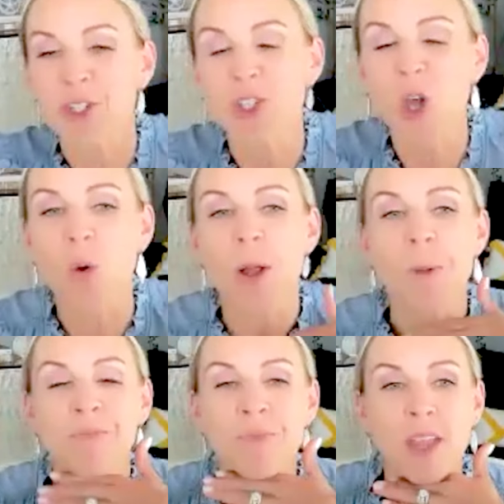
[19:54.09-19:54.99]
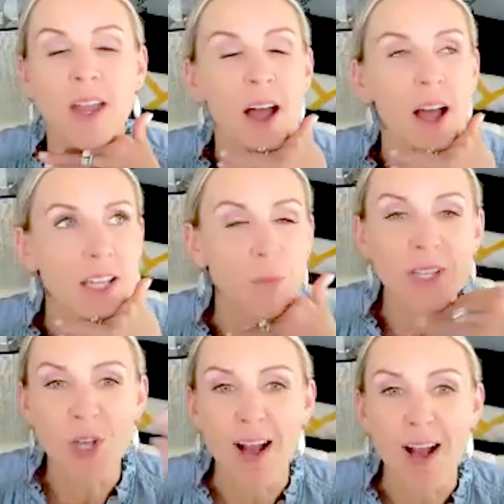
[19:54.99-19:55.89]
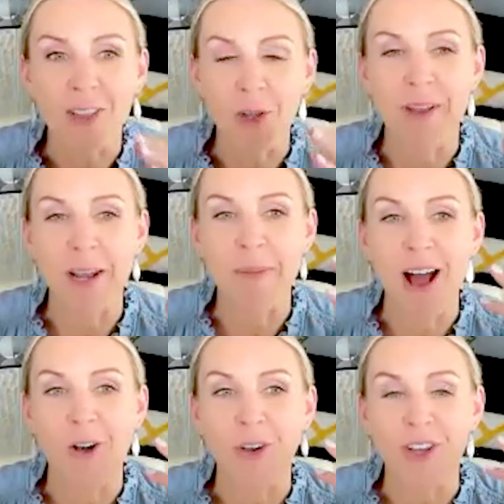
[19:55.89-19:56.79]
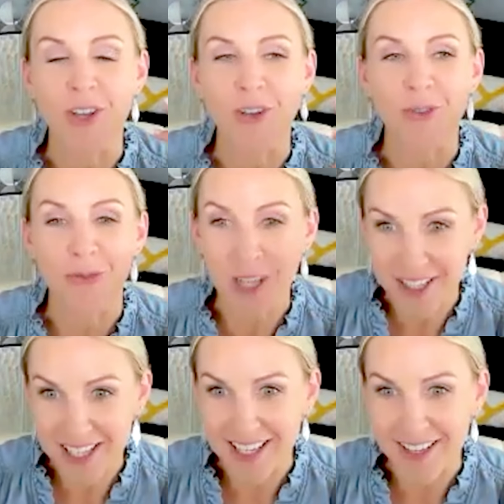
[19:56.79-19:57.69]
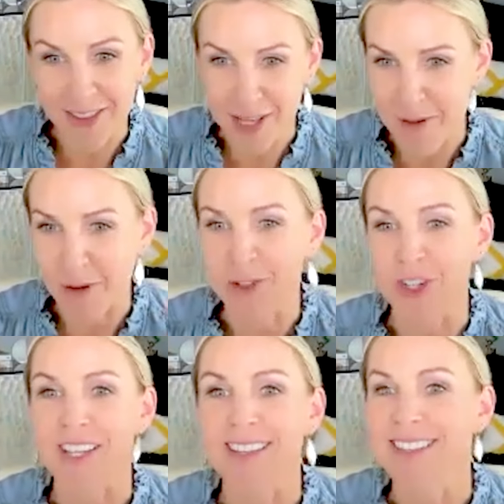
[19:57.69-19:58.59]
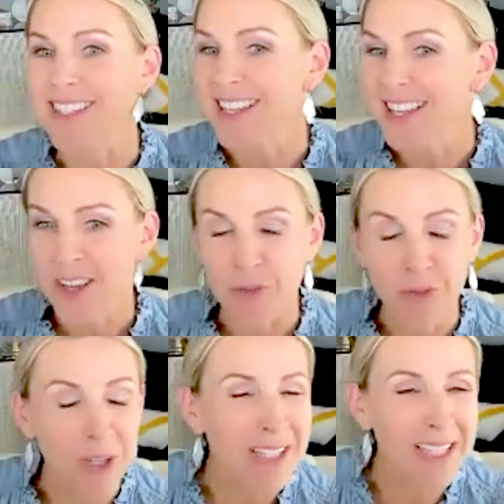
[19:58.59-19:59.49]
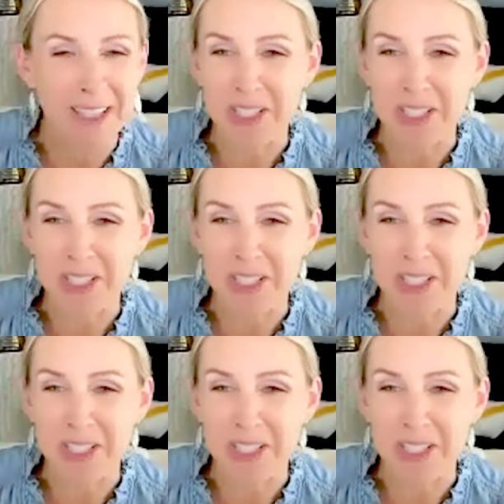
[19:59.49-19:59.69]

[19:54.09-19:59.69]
So can we talk a little bit about feeling the emotions, feeling the